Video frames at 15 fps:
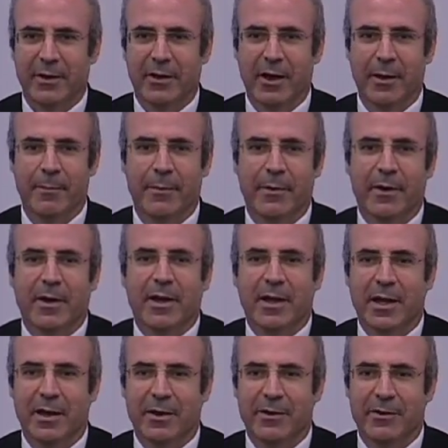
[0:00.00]
um,
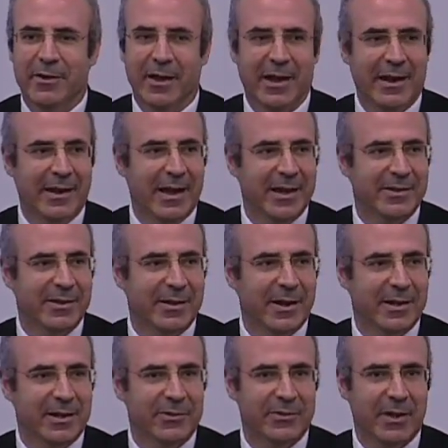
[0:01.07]
in, in nineteen
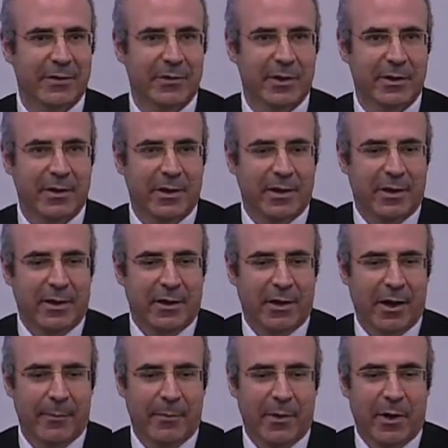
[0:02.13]
ninety-seven. Um,